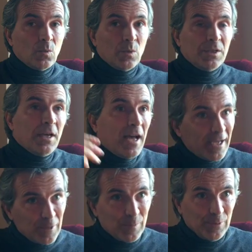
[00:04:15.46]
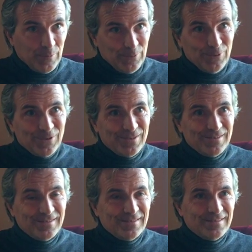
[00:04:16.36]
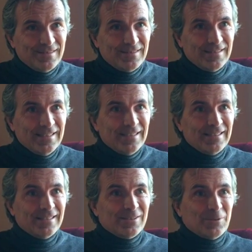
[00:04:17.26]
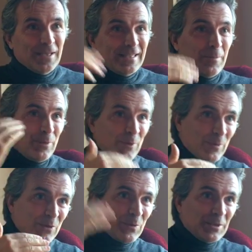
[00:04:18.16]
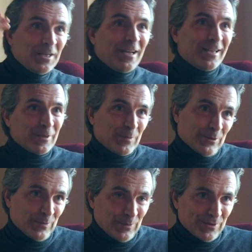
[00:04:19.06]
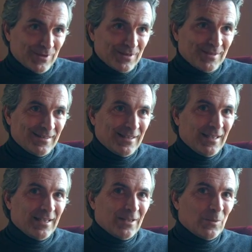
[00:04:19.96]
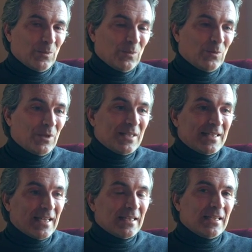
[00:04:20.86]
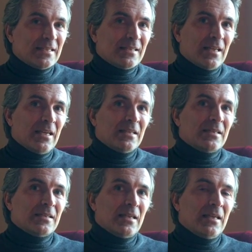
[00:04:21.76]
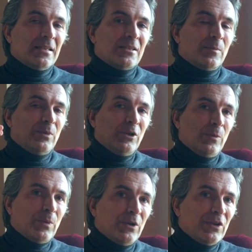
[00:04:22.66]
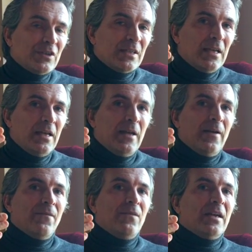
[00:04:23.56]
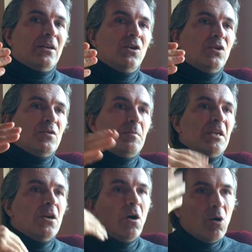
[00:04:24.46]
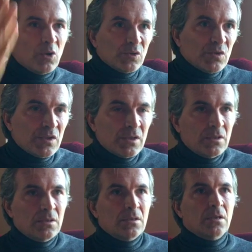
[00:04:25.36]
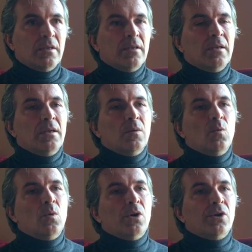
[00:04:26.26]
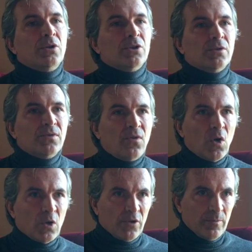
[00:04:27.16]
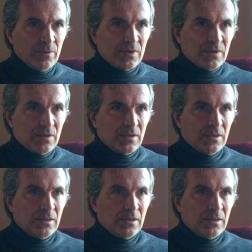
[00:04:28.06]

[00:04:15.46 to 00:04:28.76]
with a higher purpose, right? A purpose with a higher purpose. What is that? It's a purpose that goes beyond the world of forms.